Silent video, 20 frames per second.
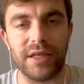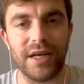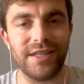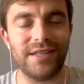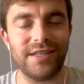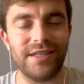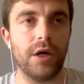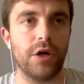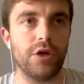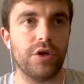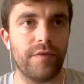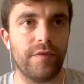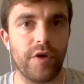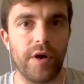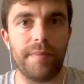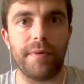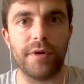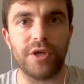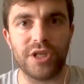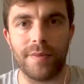I see a lot of
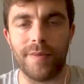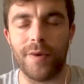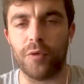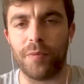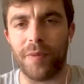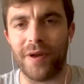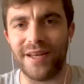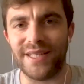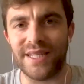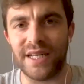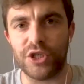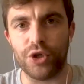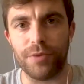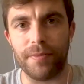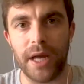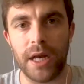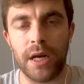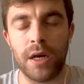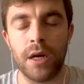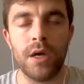reports about Paris
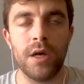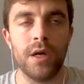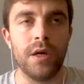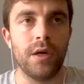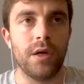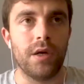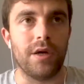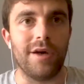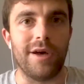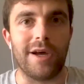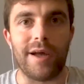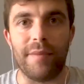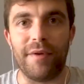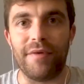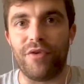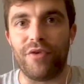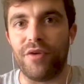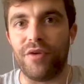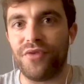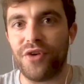Saint-Germain coming
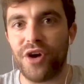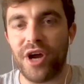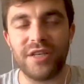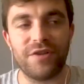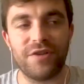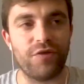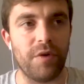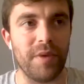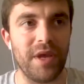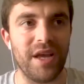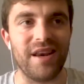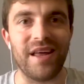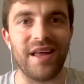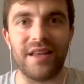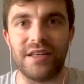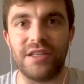from France, from England, and